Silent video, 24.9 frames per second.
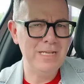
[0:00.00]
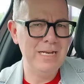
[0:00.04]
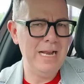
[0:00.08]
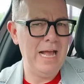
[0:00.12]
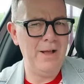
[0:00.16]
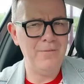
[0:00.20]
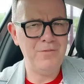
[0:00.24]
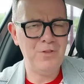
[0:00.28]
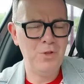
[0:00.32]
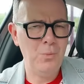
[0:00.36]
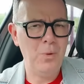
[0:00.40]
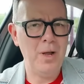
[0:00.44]
going
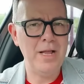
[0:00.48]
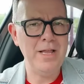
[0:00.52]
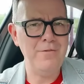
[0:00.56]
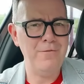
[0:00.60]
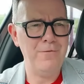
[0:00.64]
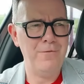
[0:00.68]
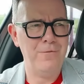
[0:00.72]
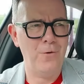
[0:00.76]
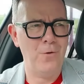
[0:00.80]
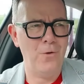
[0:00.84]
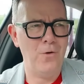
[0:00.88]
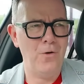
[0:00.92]
to have to
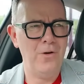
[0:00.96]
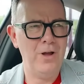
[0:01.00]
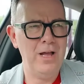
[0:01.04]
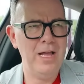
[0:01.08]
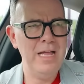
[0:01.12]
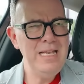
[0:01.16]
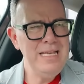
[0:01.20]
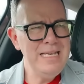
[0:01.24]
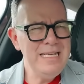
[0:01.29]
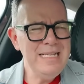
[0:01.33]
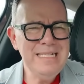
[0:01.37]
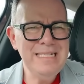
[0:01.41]
wait for
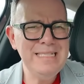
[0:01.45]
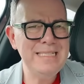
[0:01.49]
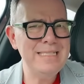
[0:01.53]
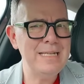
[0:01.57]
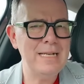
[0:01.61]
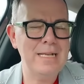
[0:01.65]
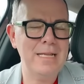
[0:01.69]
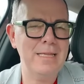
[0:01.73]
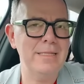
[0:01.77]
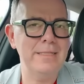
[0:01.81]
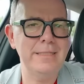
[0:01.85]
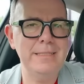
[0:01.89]
at
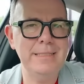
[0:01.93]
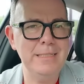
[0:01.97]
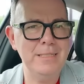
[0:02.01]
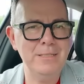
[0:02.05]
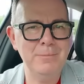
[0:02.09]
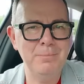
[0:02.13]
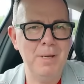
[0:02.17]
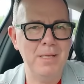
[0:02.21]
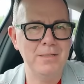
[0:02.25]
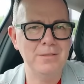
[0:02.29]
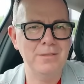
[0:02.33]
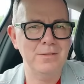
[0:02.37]
least another
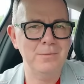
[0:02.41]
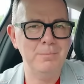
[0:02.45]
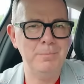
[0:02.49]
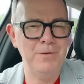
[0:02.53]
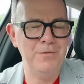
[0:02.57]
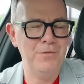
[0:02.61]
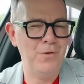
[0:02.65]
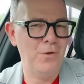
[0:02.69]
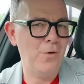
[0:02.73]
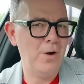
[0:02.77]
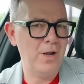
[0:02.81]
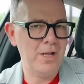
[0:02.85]
6 months
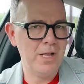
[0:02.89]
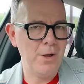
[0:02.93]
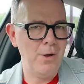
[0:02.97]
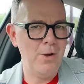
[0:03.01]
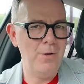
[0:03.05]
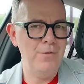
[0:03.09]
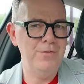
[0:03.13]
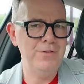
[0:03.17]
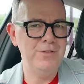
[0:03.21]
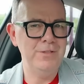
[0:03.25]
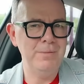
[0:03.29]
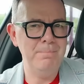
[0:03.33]
before I go
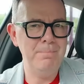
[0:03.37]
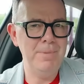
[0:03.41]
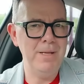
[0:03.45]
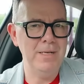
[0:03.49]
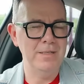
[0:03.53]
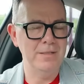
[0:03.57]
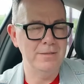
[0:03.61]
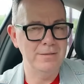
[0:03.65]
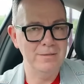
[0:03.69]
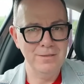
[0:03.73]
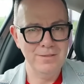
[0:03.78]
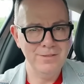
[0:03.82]
over to
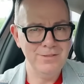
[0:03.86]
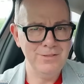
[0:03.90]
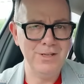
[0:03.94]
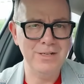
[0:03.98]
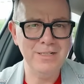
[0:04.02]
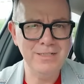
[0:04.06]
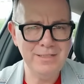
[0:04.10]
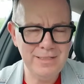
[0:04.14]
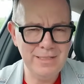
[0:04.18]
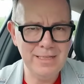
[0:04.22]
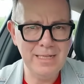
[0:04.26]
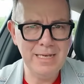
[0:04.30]
Billund,
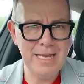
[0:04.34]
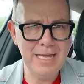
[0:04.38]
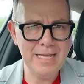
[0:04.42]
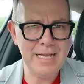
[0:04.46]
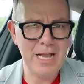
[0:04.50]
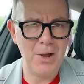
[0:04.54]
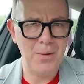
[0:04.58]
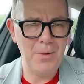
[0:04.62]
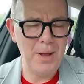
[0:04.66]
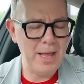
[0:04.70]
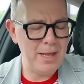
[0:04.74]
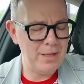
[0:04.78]
certainly to the
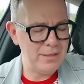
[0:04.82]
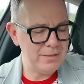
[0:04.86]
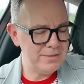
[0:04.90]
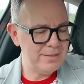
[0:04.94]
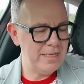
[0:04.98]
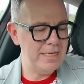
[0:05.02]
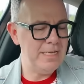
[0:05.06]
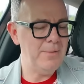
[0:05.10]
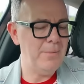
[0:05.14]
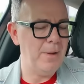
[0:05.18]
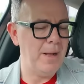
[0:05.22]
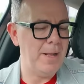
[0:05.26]
Lego
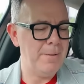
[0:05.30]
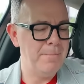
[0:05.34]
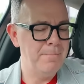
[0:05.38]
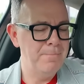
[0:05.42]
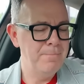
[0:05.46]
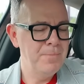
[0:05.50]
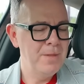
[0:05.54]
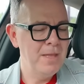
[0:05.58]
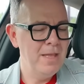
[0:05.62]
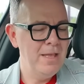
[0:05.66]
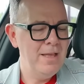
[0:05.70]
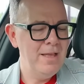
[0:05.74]
house anyway.
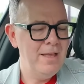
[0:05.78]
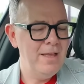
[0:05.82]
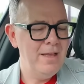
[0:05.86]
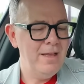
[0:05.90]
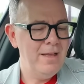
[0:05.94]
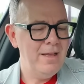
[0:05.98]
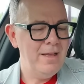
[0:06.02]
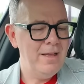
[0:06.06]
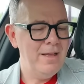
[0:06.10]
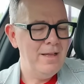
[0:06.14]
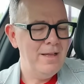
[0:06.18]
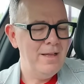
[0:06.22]

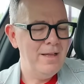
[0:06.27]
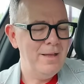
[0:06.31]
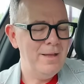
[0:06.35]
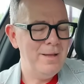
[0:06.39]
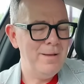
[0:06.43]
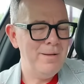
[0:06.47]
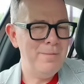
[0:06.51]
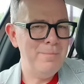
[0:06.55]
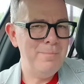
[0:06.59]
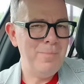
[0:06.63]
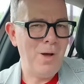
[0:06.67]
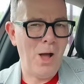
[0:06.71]

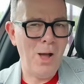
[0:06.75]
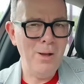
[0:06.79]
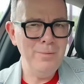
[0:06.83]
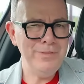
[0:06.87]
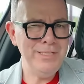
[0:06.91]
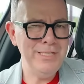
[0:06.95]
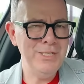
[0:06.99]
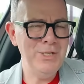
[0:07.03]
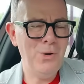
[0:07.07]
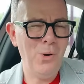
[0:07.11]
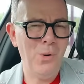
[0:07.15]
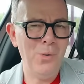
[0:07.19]
But I
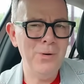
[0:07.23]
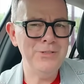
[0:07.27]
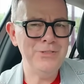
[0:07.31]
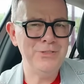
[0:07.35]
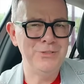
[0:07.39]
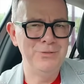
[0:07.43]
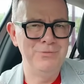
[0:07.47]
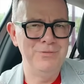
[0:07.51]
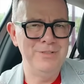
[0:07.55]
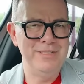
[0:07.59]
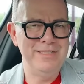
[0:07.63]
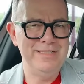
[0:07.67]
was in
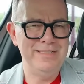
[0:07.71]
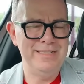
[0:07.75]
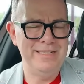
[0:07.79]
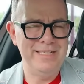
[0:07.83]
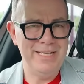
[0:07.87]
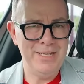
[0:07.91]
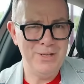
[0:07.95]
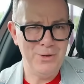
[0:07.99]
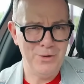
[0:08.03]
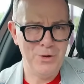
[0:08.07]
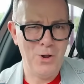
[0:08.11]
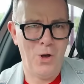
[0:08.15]
Corsham
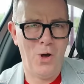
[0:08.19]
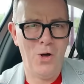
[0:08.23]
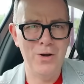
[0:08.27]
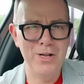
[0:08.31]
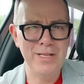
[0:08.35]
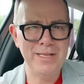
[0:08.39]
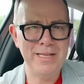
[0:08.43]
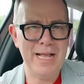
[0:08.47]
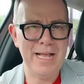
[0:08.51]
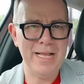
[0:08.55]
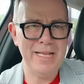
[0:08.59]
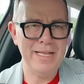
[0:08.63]
recently on
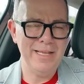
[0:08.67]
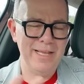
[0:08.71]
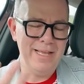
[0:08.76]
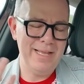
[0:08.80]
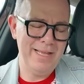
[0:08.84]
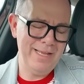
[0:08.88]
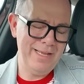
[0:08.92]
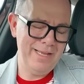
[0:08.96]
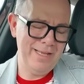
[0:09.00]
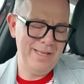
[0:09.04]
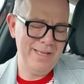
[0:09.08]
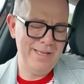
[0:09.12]
holiday
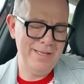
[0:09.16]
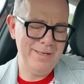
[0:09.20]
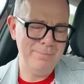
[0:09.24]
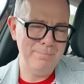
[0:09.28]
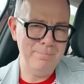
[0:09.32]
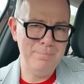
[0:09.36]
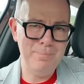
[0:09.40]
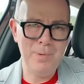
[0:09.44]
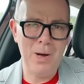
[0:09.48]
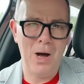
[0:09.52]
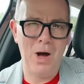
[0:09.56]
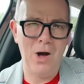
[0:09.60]

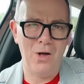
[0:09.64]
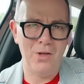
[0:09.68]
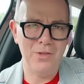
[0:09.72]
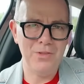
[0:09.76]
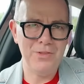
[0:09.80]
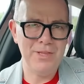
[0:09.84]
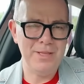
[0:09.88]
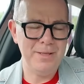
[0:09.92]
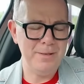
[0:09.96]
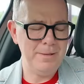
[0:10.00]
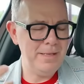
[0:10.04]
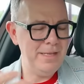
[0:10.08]
in
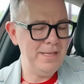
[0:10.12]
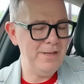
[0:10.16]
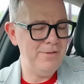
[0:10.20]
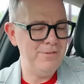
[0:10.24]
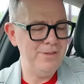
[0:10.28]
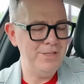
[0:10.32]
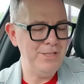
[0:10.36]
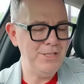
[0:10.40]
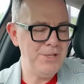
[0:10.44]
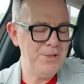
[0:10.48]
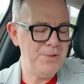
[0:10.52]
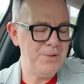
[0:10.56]
Bath
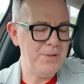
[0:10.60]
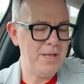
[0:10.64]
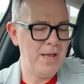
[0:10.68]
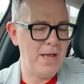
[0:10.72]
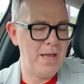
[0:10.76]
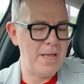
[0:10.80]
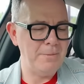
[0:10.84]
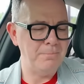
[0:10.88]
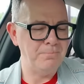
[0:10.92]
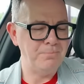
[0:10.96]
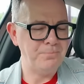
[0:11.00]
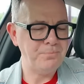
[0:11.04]
here in the
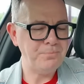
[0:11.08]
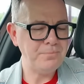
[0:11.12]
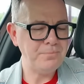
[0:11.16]
UK.